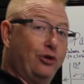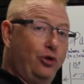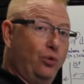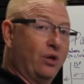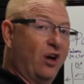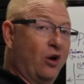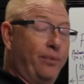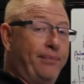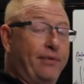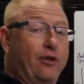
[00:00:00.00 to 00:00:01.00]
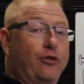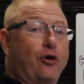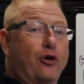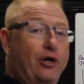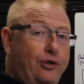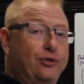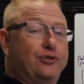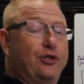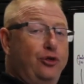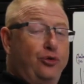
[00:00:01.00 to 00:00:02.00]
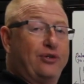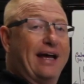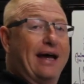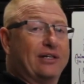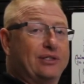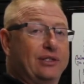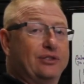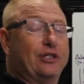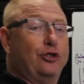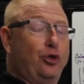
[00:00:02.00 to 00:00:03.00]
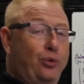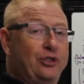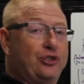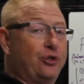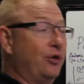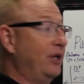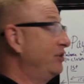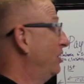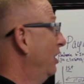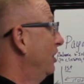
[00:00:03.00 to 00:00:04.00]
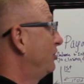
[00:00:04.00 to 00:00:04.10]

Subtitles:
the new loan, they're going to use the new taxes and new insurance,